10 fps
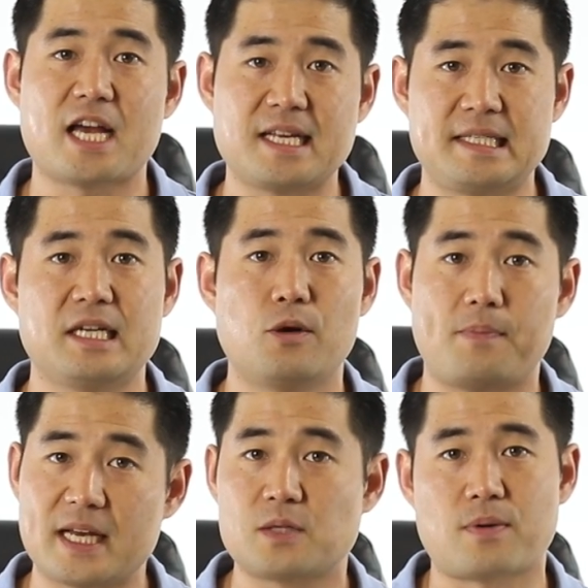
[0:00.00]
SEO
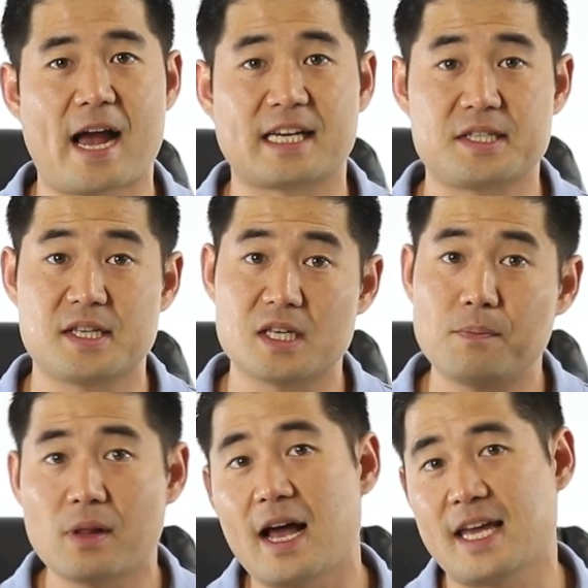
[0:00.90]
best practices
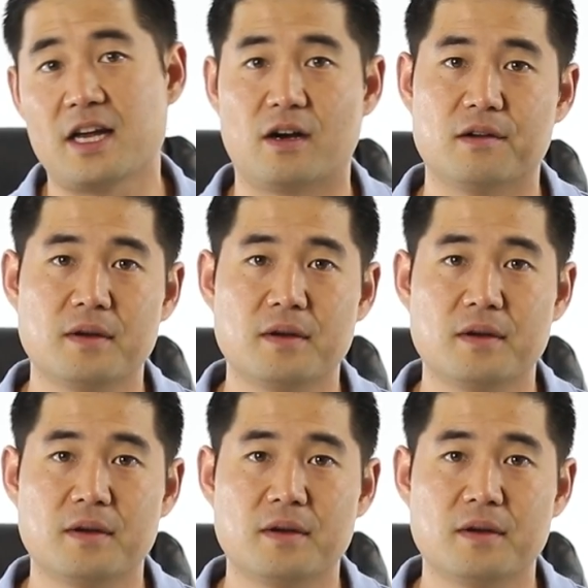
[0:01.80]
apply here.